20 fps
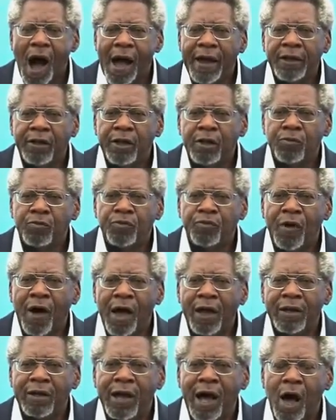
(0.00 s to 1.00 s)
I didn't
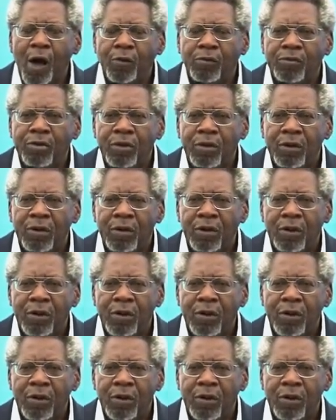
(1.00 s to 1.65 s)
find out